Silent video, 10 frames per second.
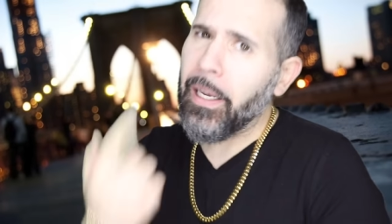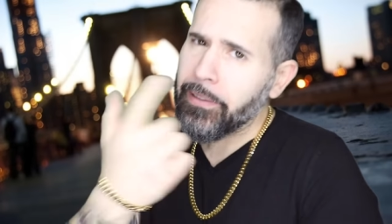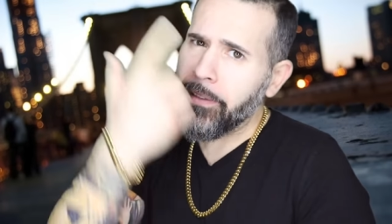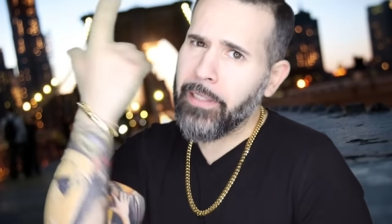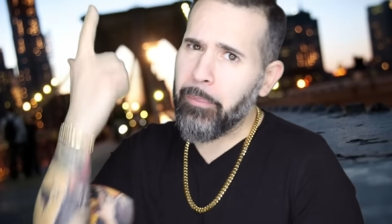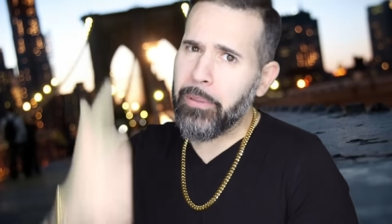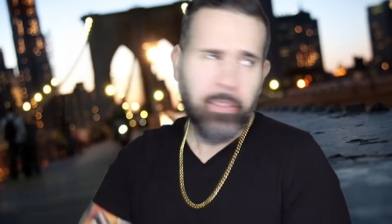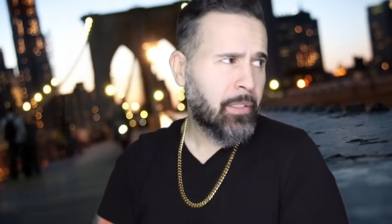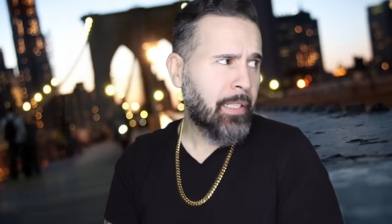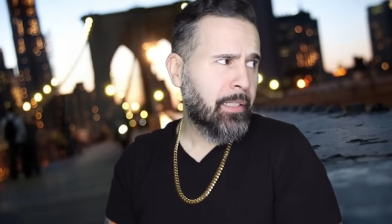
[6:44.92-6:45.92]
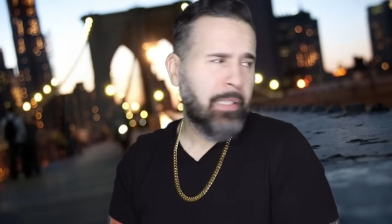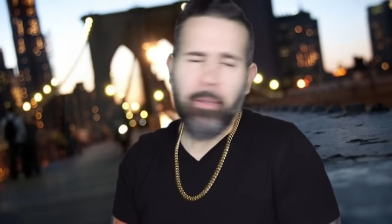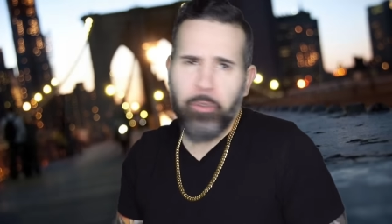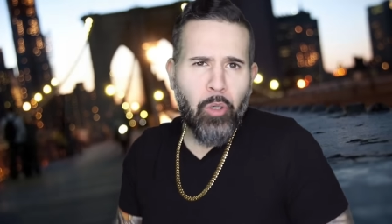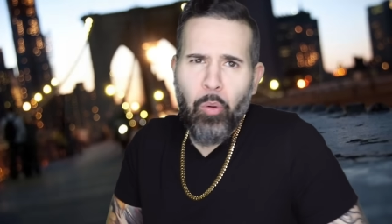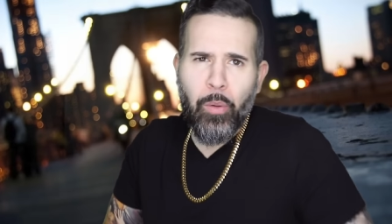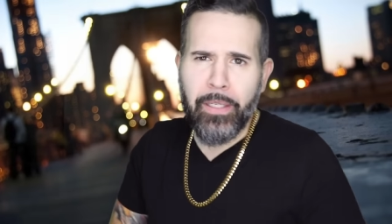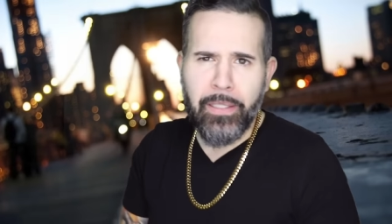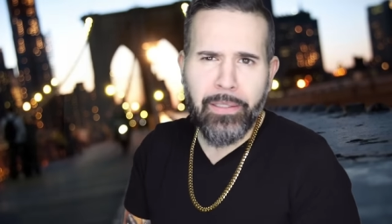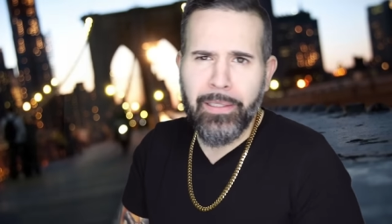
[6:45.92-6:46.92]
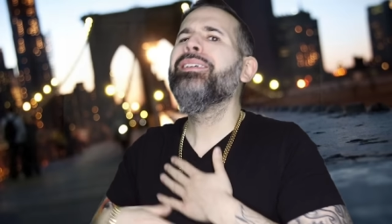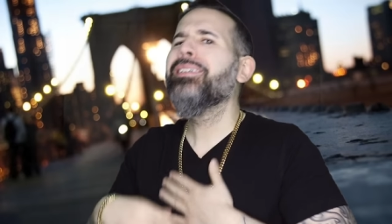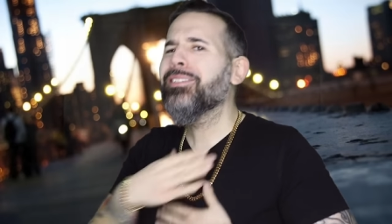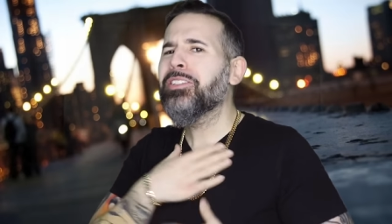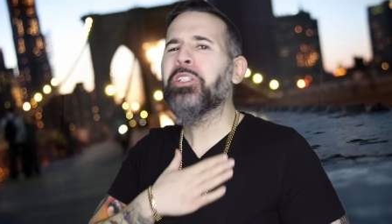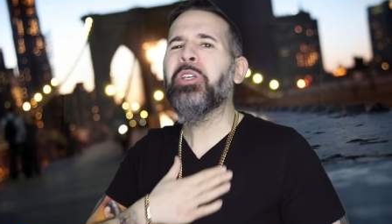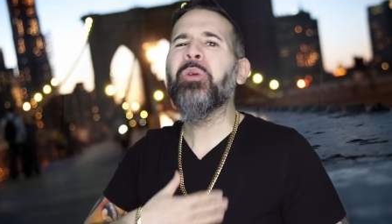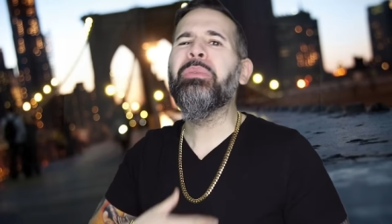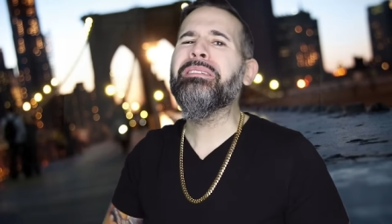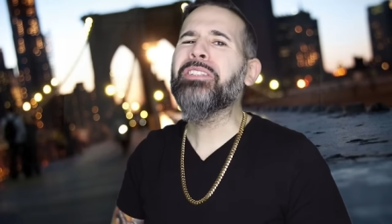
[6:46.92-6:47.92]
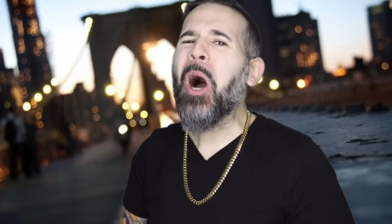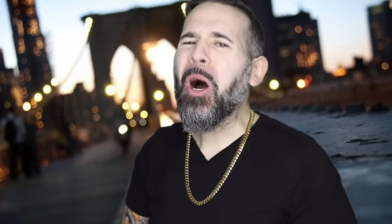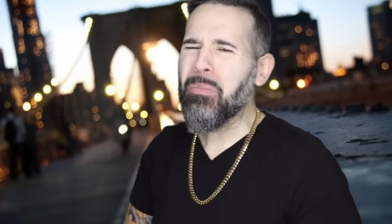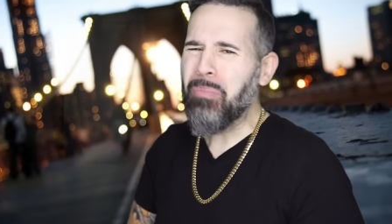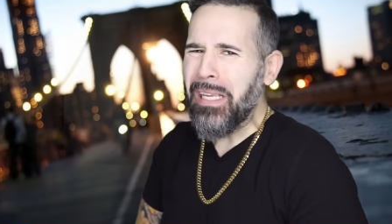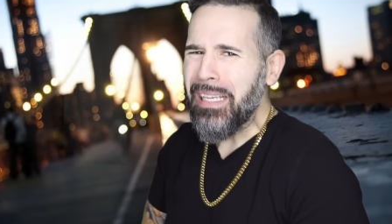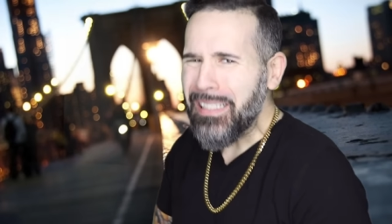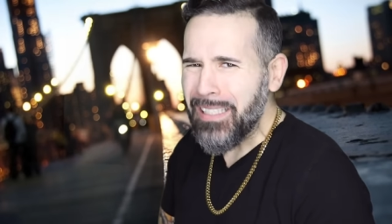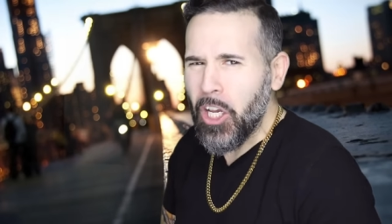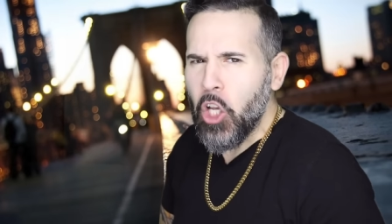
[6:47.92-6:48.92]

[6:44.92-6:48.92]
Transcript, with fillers: I'll see y'all bitches next time. You know who it is? It's the Cuban Dawn, B.